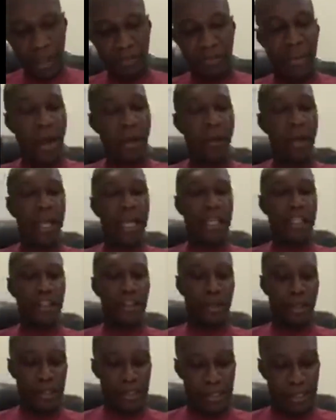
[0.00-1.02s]
Very
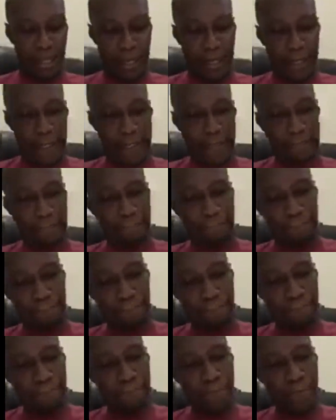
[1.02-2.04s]
interestingly,
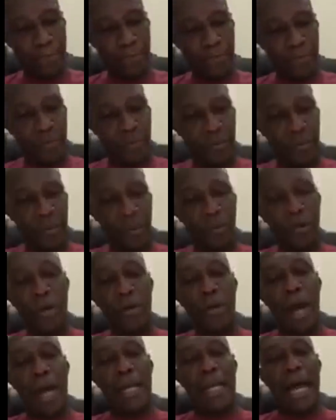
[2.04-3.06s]
we
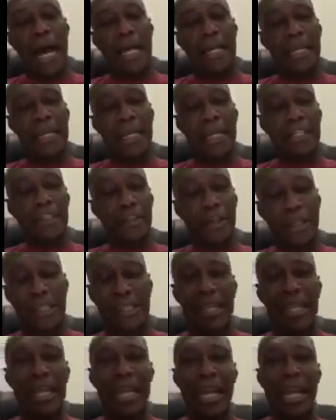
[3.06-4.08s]
read that
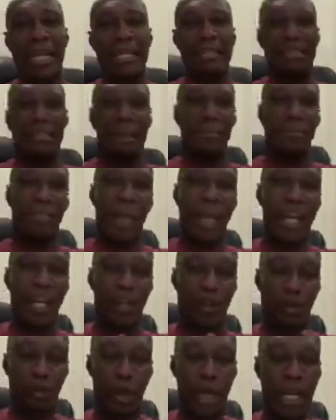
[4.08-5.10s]
interestingly in Psalm
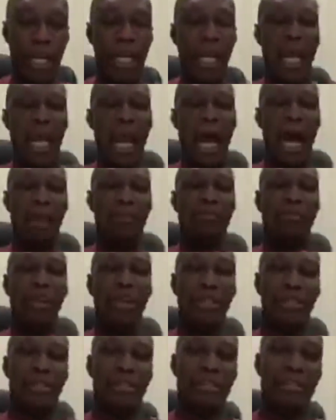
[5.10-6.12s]
33 and
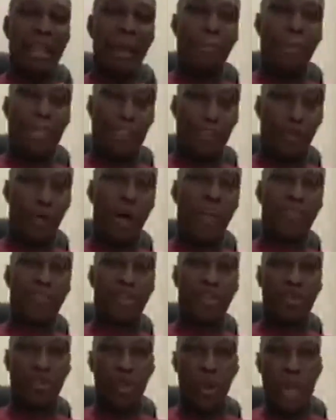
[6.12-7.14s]
verses number 12
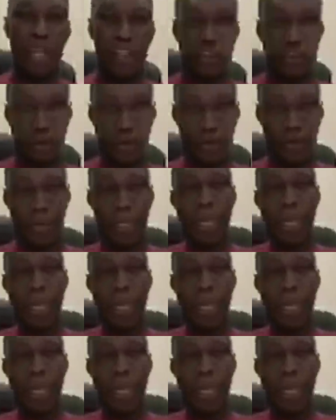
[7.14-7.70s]
to 22.